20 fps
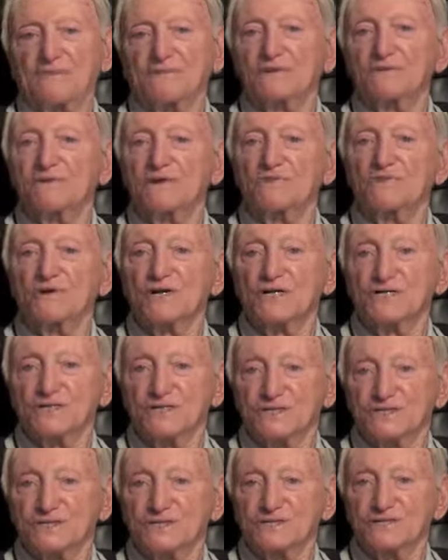happened to be
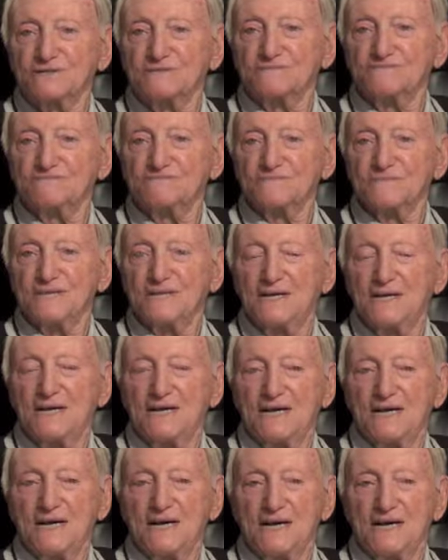religious,
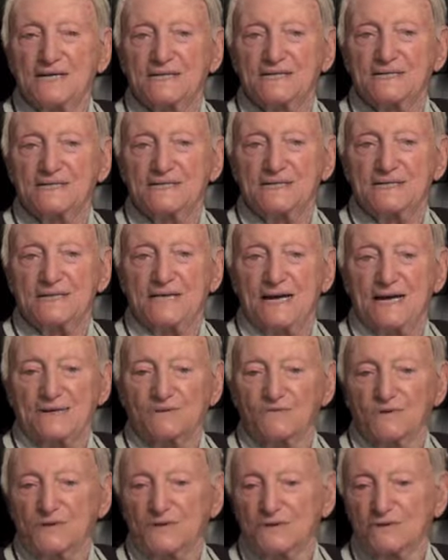and he
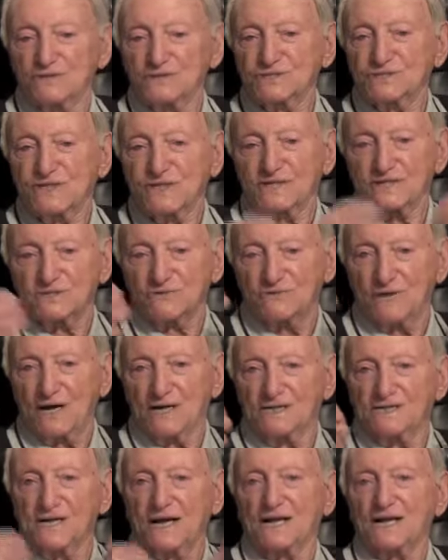had one of those things
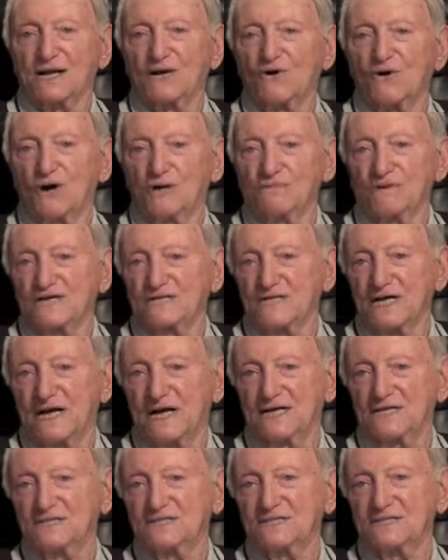around him. They call him a
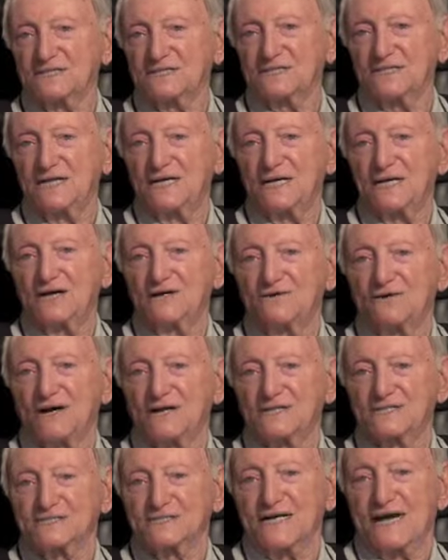tallis
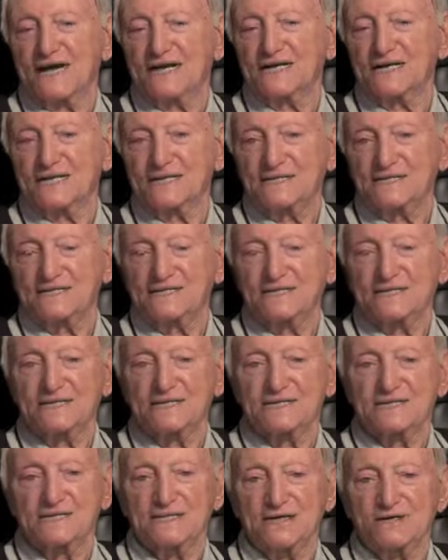around his neck, and
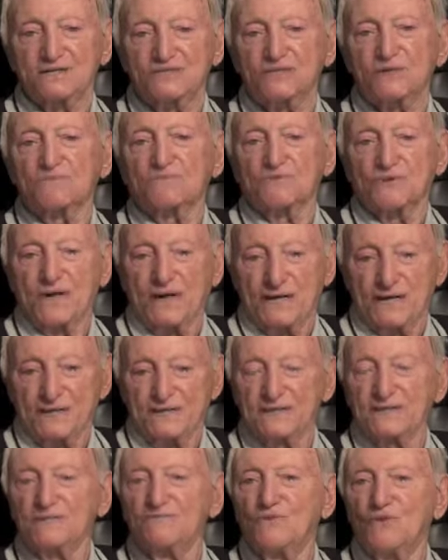uh, he used to pray
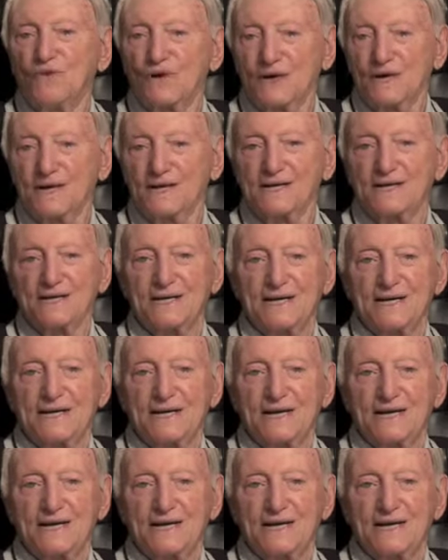in the morning,